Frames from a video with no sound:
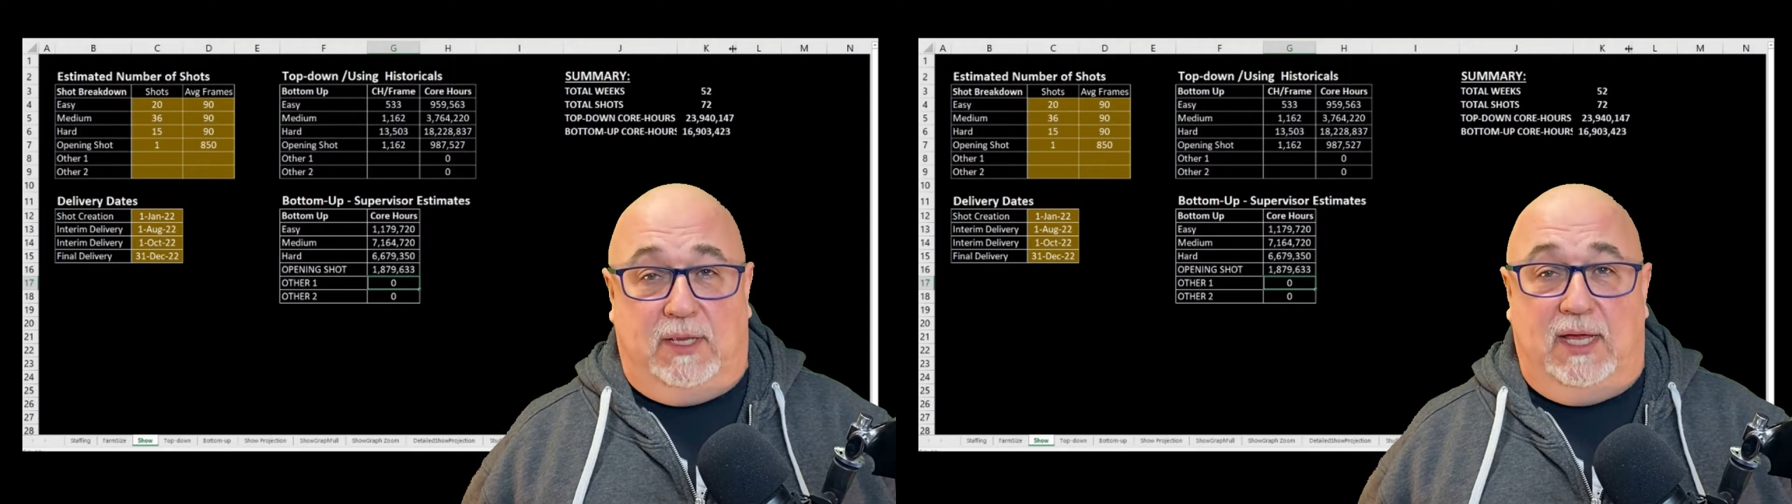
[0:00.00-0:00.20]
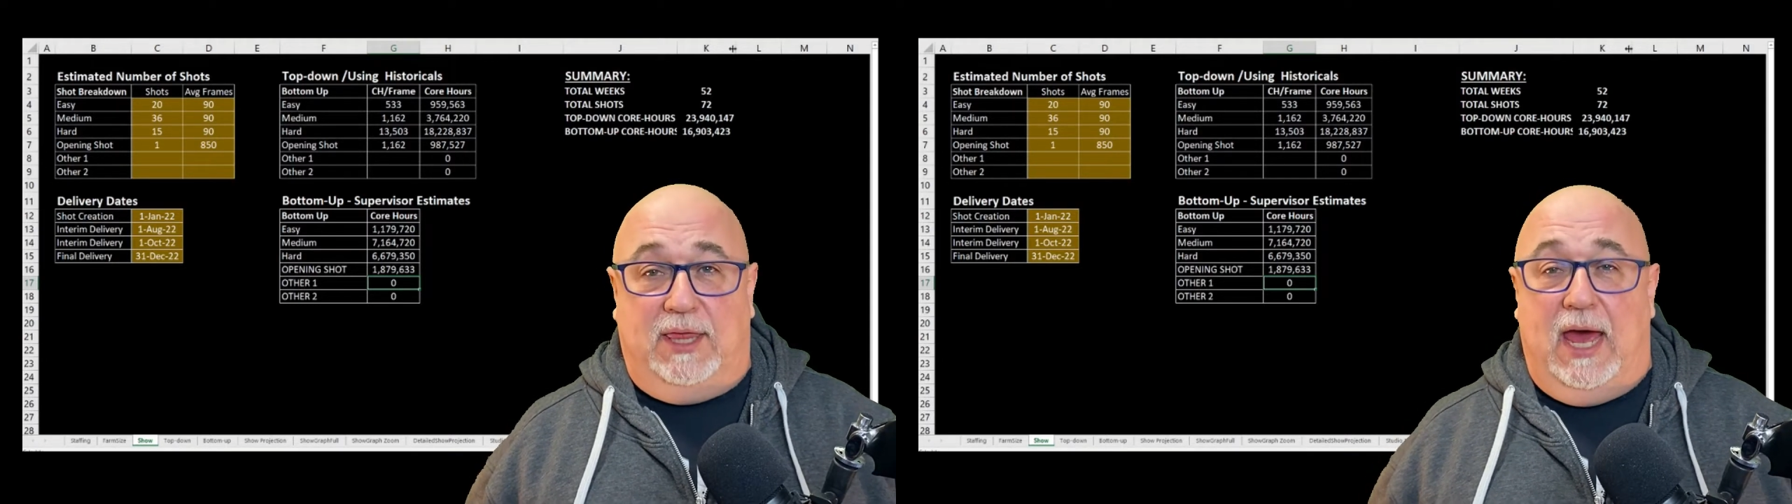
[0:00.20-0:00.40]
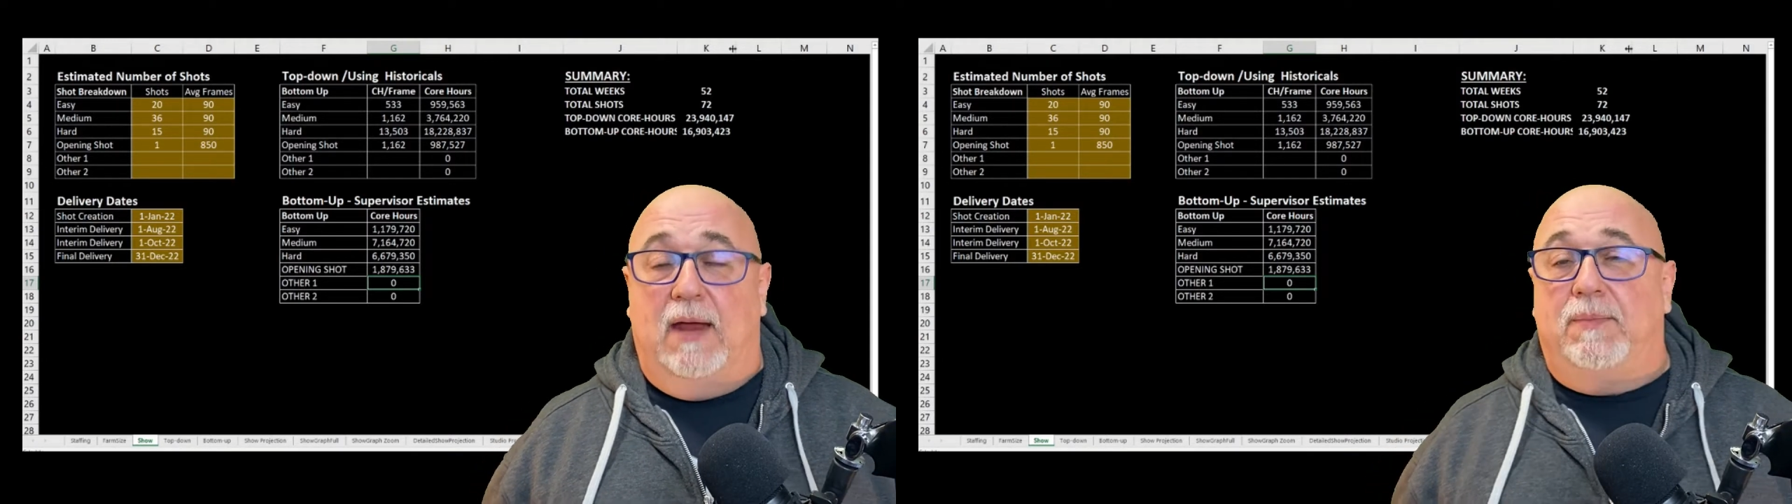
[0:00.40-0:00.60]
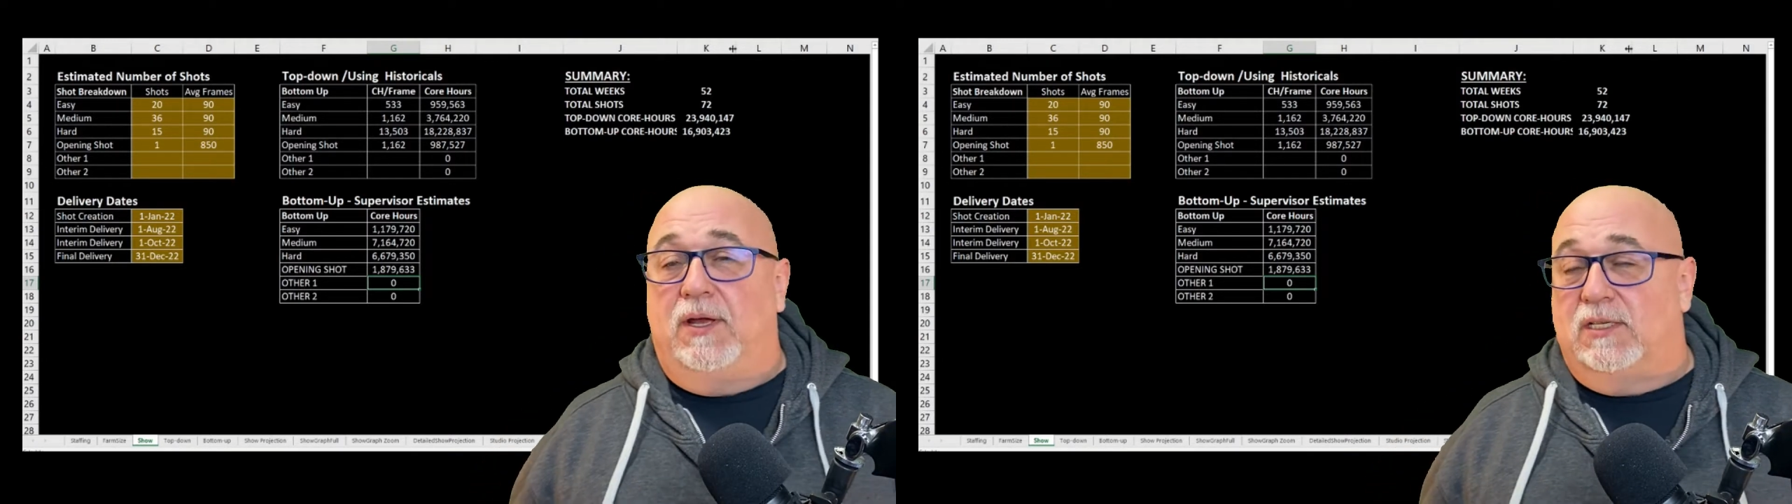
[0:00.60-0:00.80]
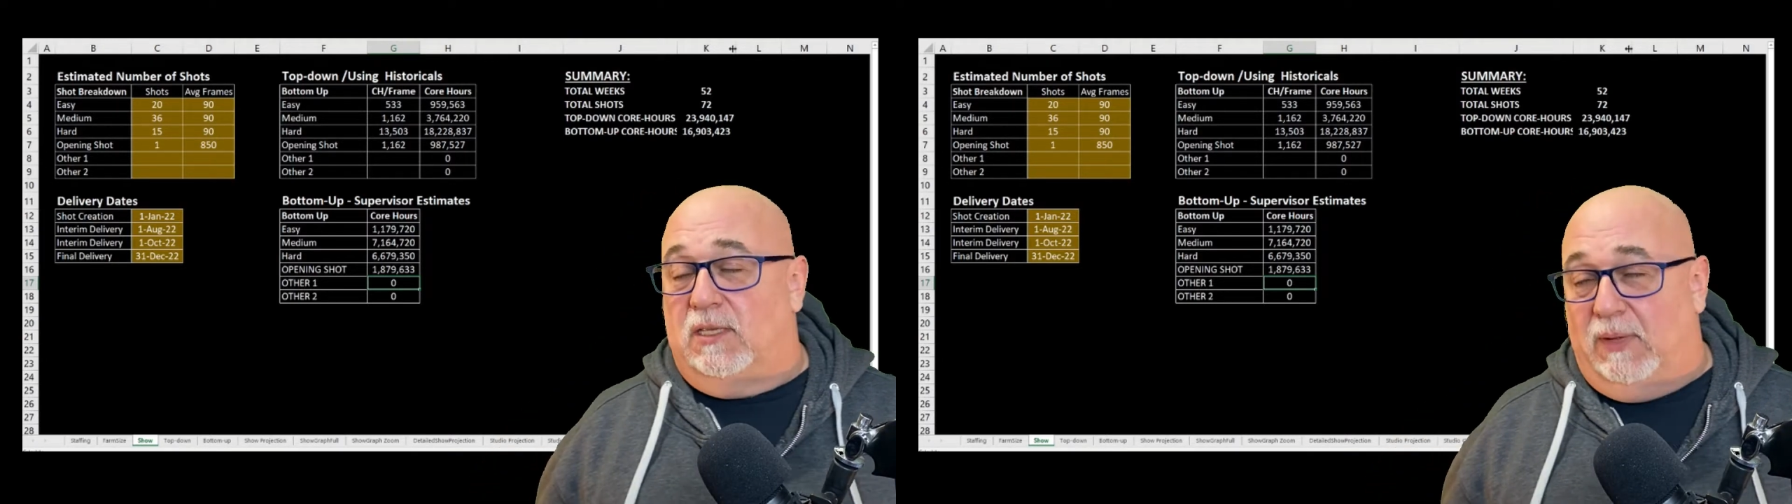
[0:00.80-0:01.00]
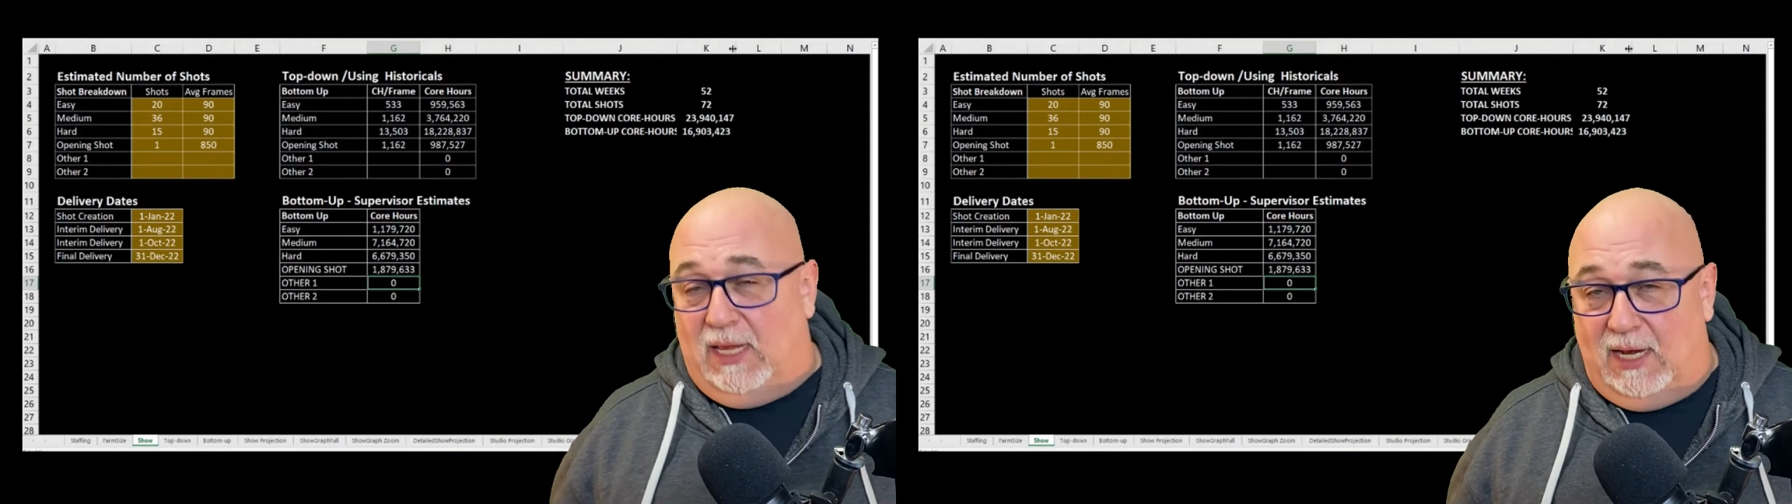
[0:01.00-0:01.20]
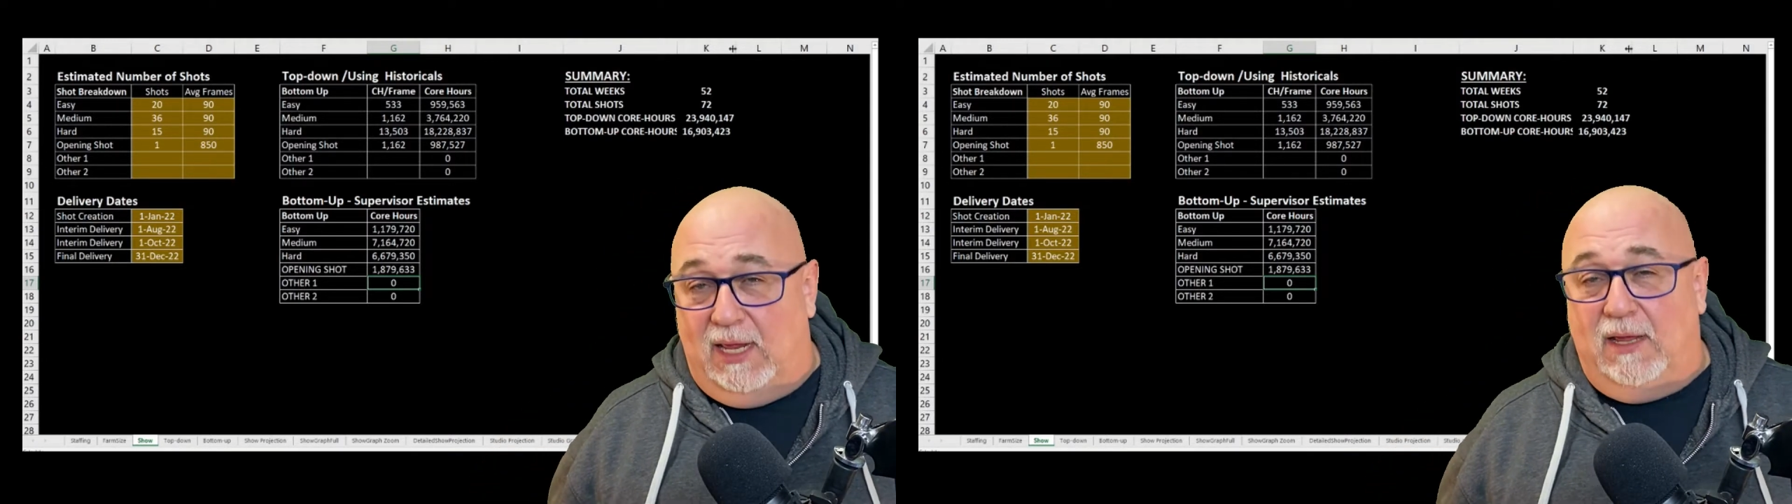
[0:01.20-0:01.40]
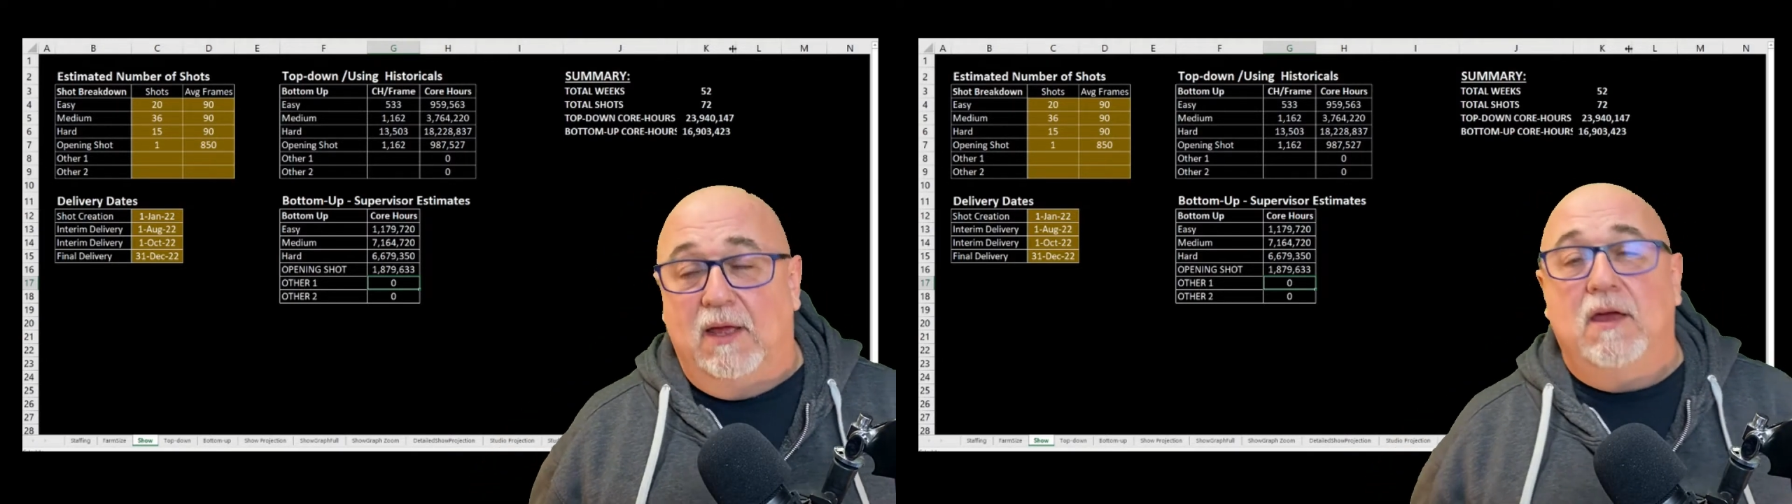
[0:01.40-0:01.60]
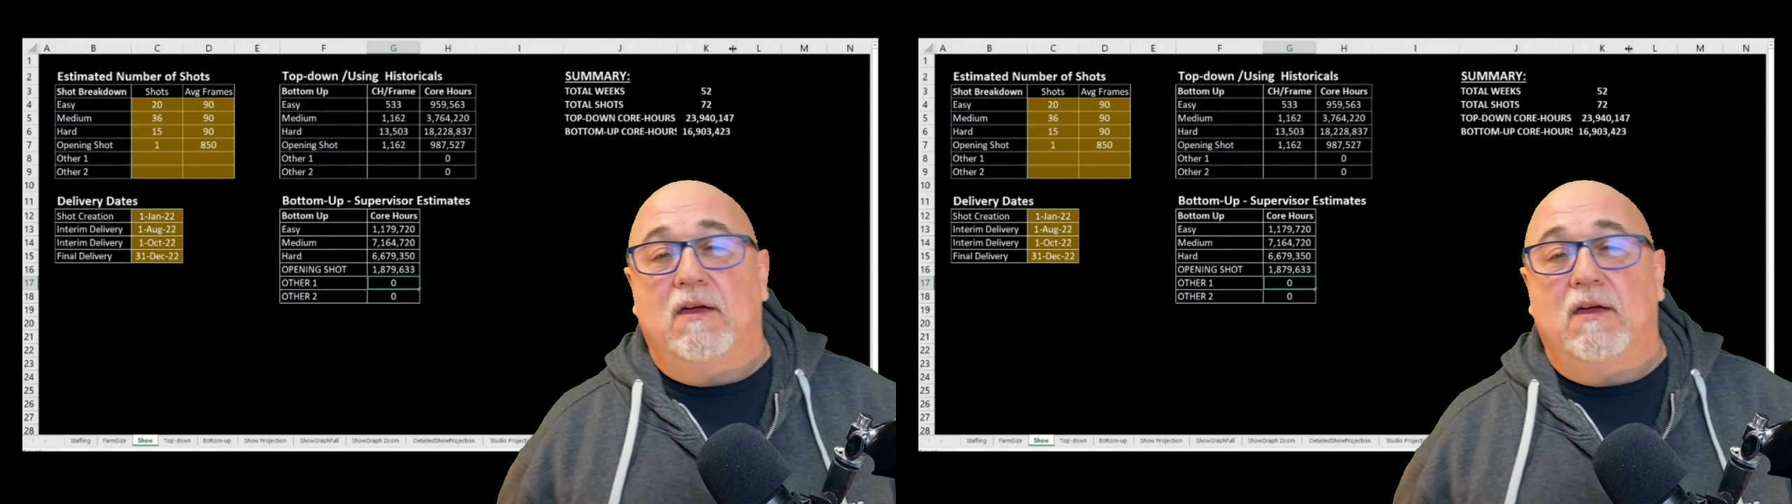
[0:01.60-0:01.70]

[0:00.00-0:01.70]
like that, because in the beginning,